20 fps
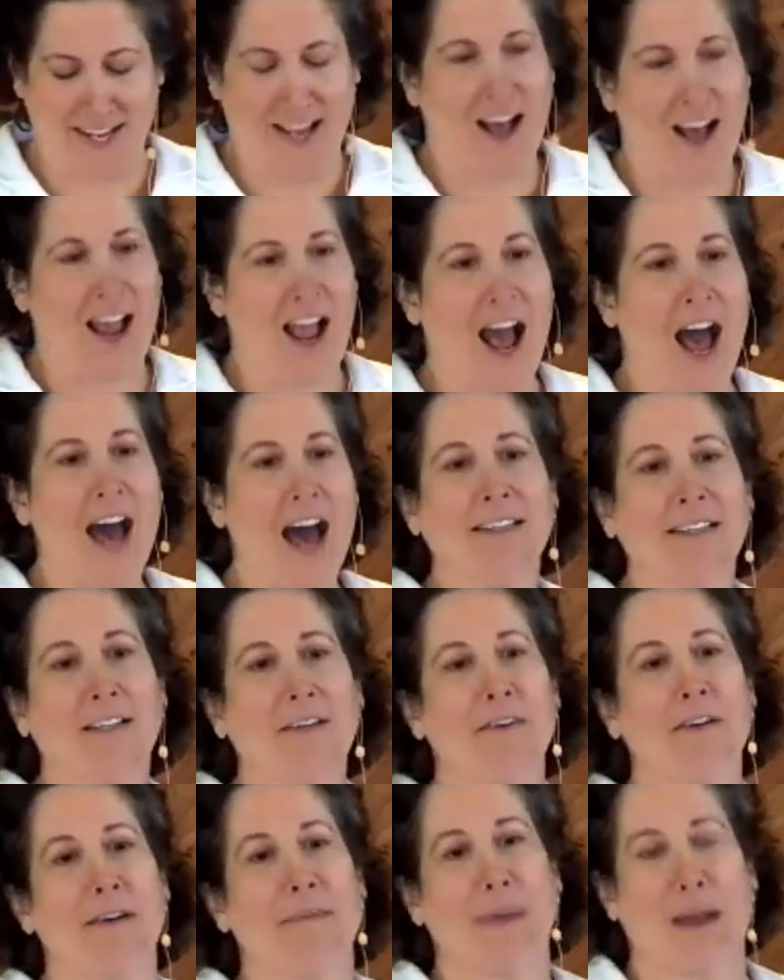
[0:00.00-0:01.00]
I
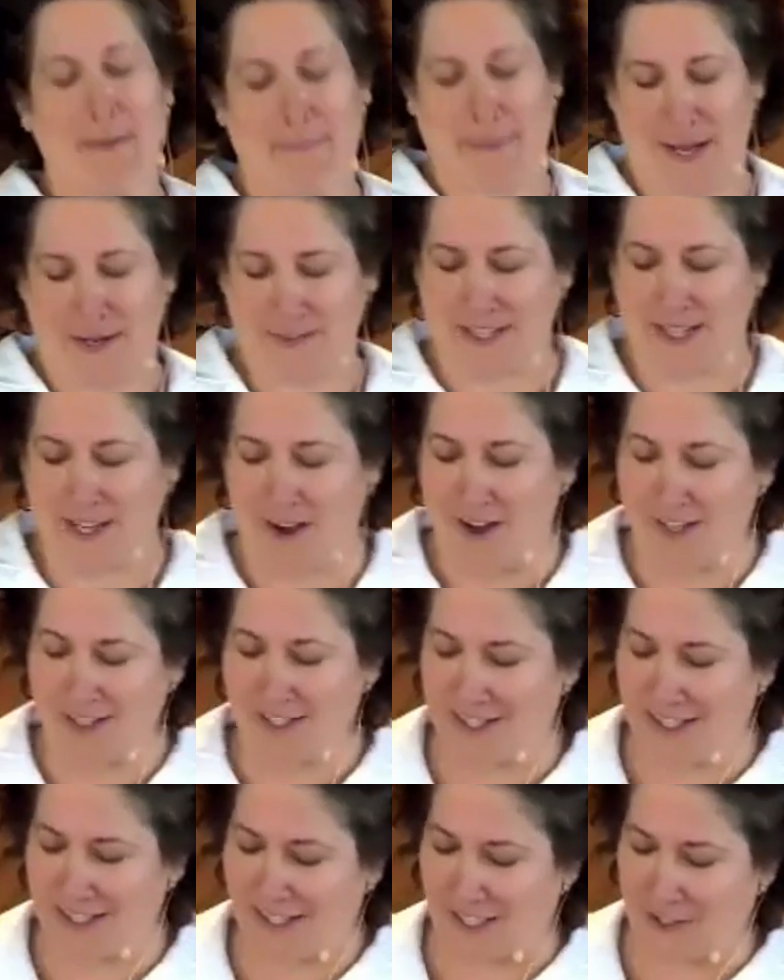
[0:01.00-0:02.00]
unloaded my bounty
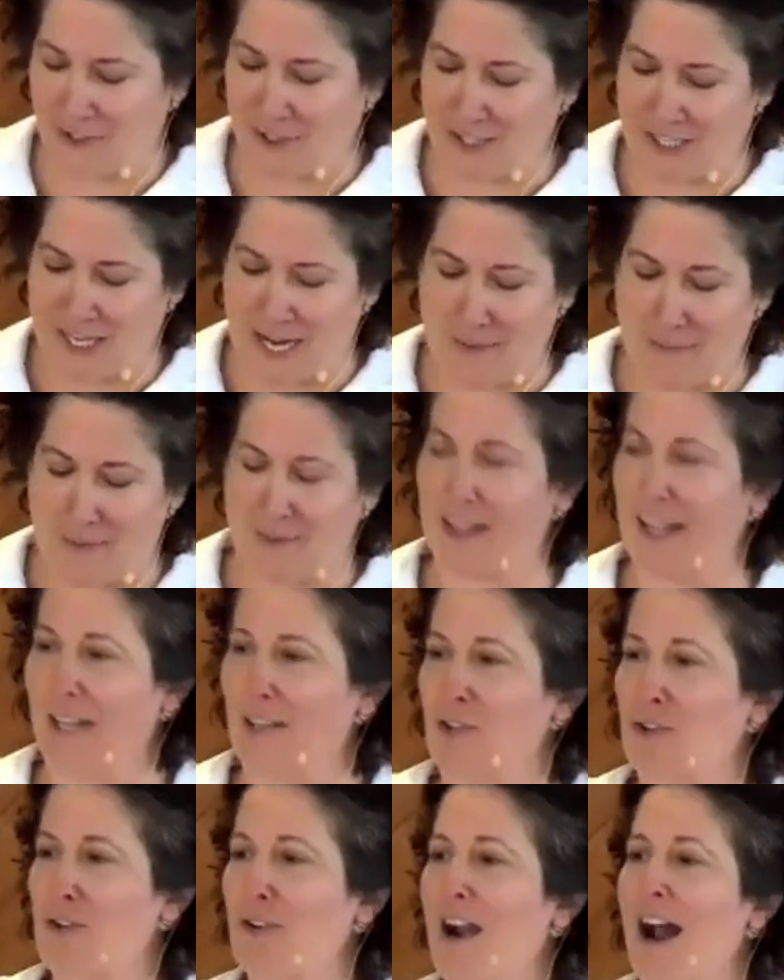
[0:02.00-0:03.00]
onto the kitchen table with a
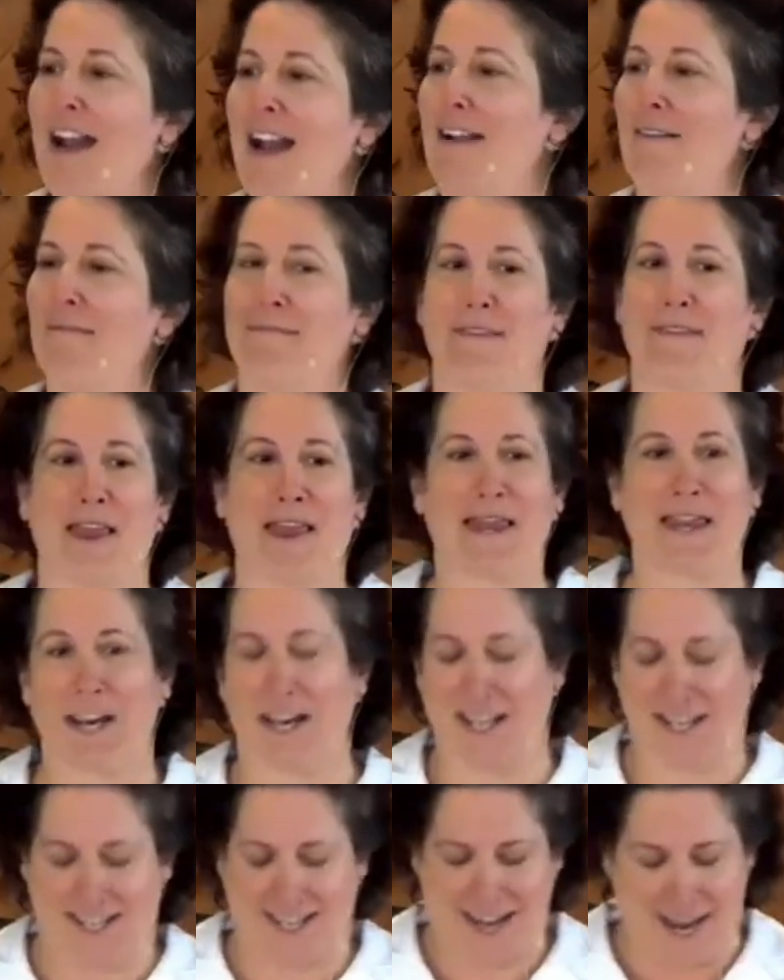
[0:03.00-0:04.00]
triumphant thud,